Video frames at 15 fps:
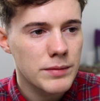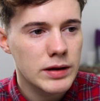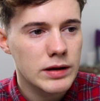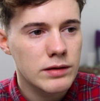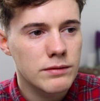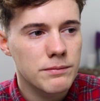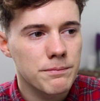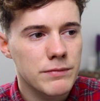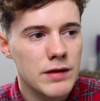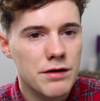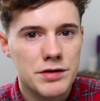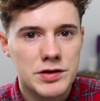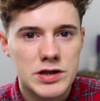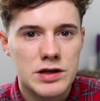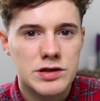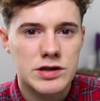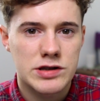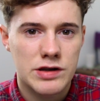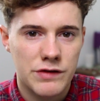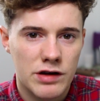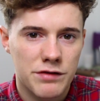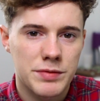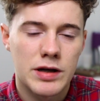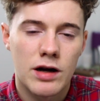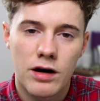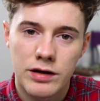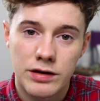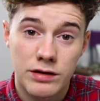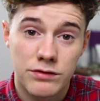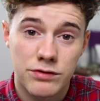I mean, there is actually something I've been
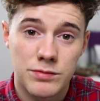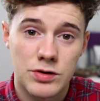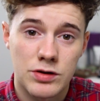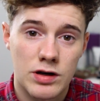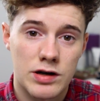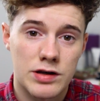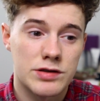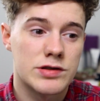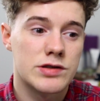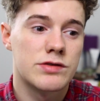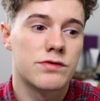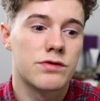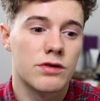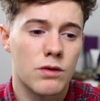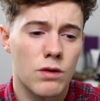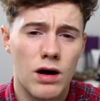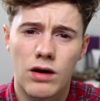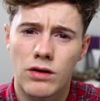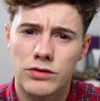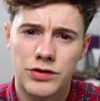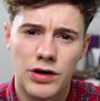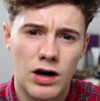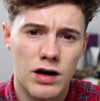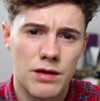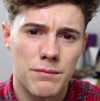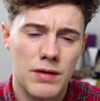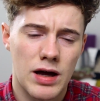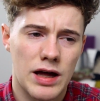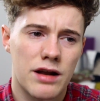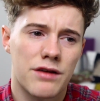hiding from you guys for quite a long
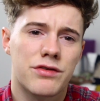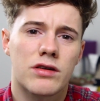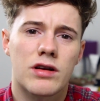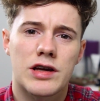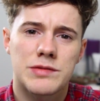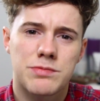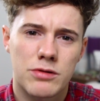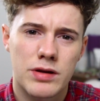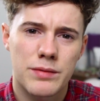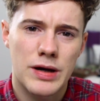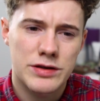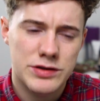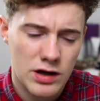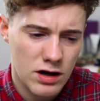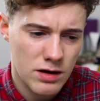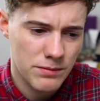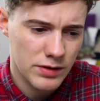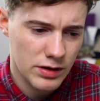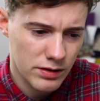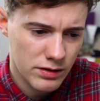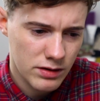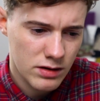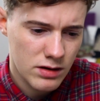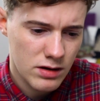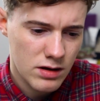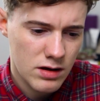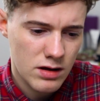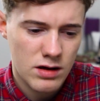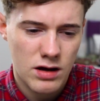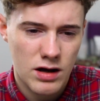time, and I feel like it's probably about time that
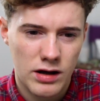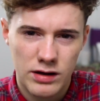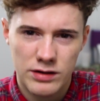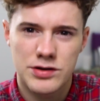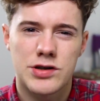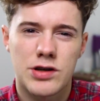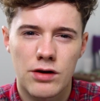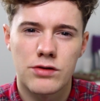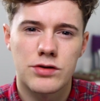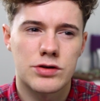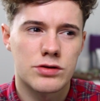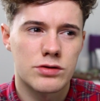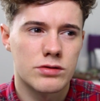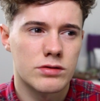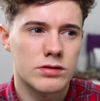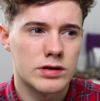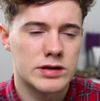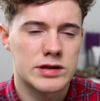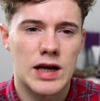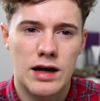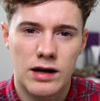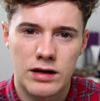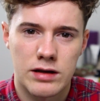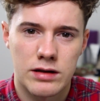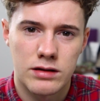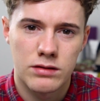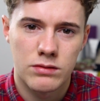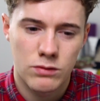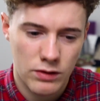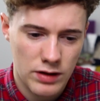I kind of showed you exactly
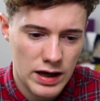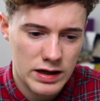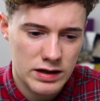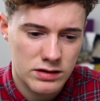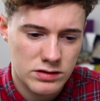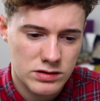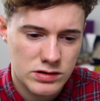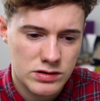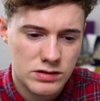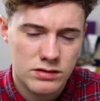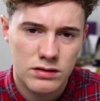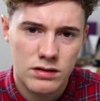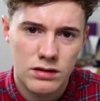what that is.